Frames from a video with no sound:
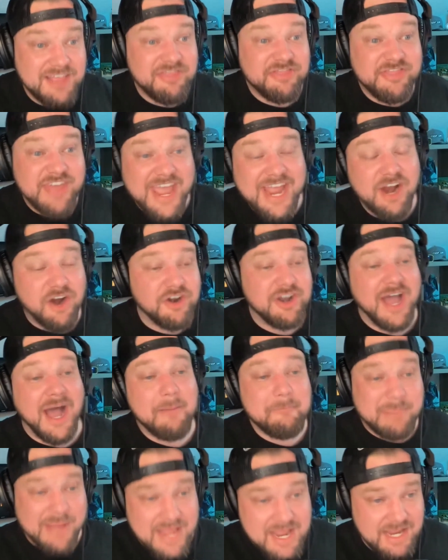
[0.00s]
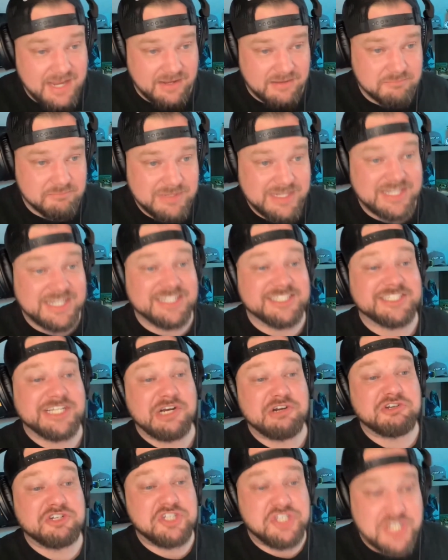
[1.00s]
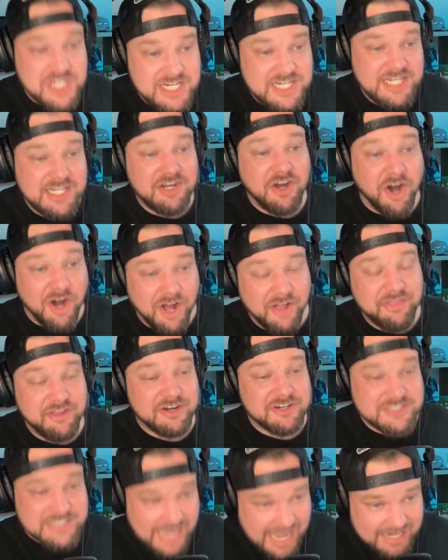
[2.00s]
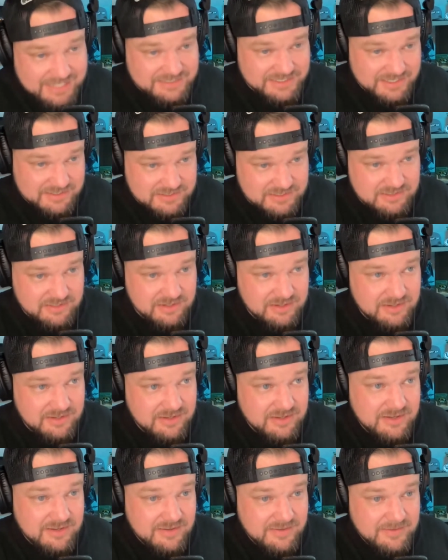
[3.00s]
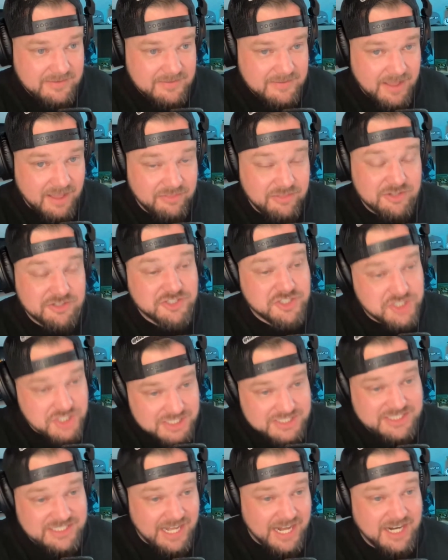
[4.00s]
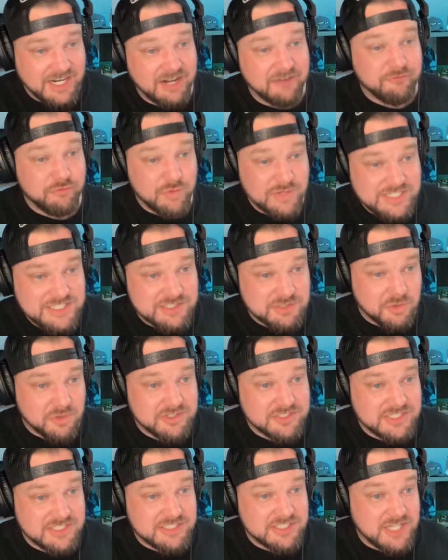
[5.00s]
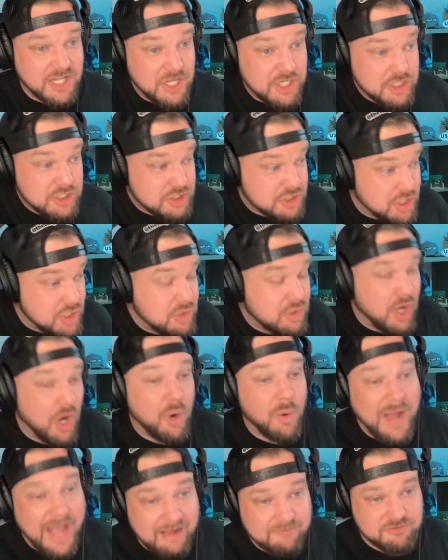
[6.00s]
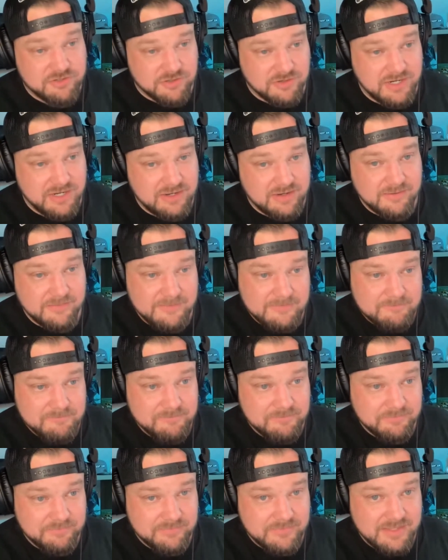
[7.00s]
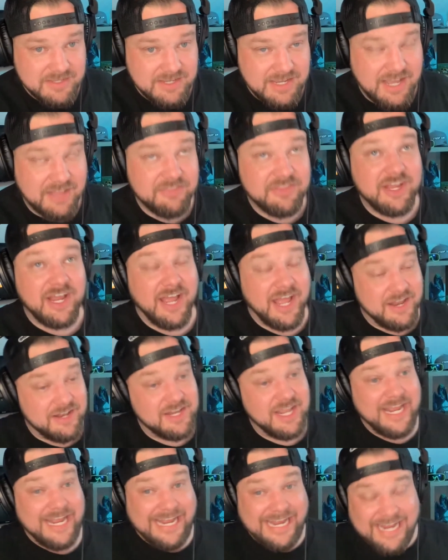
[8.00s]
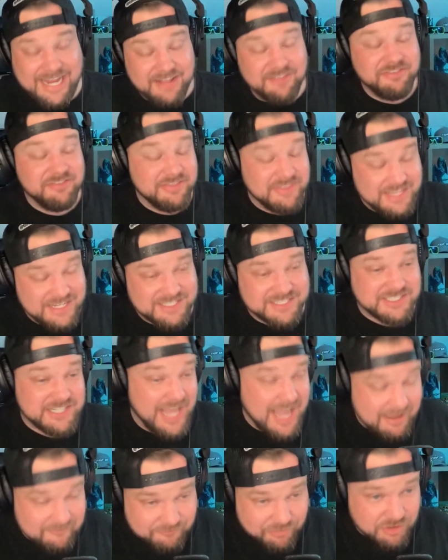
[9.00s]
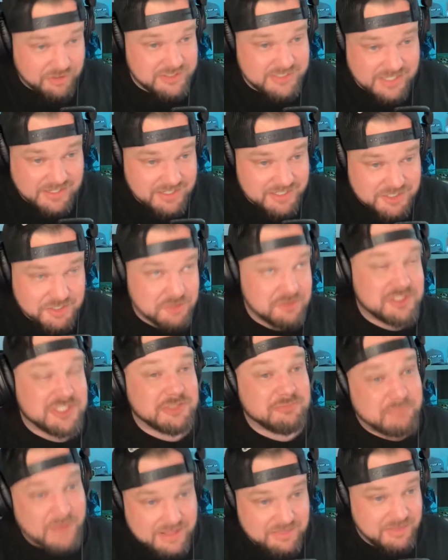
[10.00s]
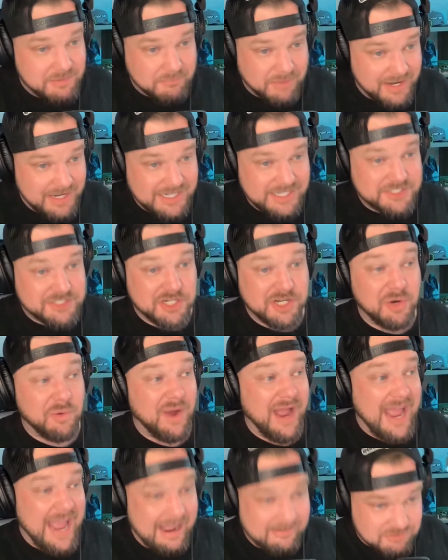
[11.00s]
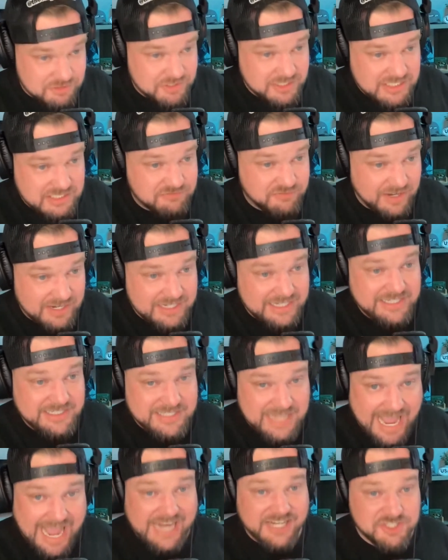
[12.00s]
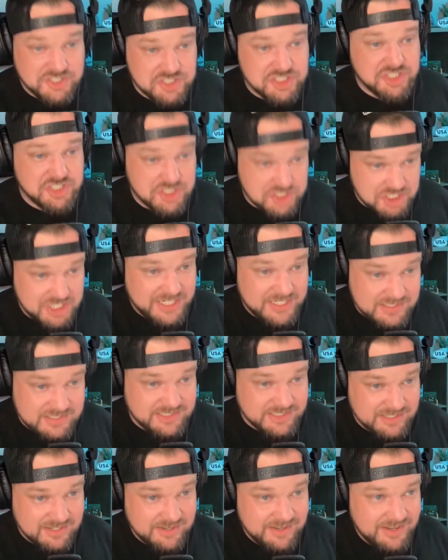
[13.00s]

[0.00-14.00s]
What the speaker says: they are not paying because they're cheating on their taxes. And there's just not enough resources to go after it. And in this effort to spend the money to go after these fucking tax cheats,